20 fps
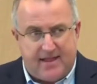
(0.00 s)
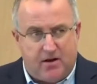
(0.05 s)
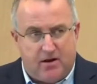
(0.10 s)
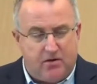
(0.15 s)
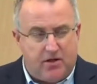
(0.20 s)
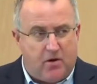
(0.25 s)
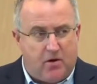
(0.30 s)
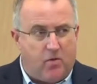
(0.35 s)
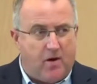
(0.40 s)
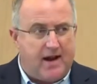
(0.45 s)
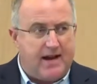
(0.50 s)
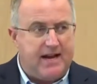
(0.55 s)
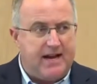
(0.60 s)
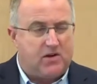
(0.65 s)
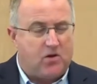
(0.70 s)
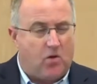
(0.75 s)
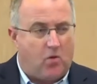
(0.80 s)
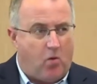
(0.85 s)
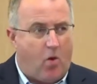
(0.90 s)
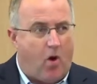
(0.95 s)
they're ready
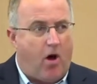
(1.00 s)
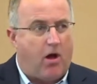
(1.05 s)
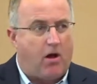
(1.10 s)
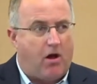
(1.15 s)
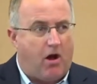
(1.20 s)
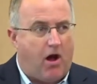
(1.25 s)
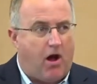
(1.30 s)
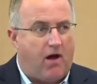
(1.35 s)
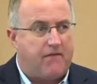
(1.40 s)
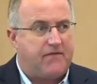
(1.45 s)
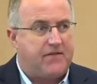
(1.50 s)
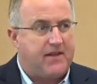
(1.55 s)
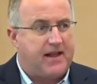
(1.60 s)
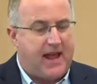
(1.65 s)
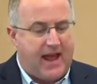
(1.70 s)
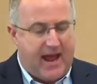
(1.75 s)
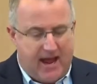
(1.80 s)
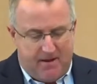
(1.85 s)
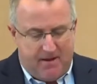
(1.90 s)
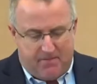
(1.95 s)
to walk off the
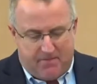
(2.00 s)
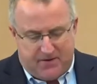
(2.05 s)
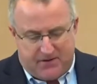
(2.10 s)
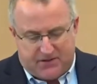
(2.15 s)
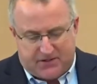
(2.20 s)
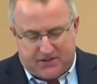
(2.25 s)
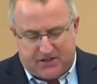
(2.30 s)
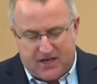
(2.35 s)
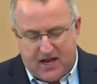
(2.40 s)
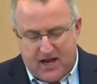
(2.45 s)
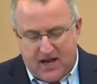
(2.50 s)
campus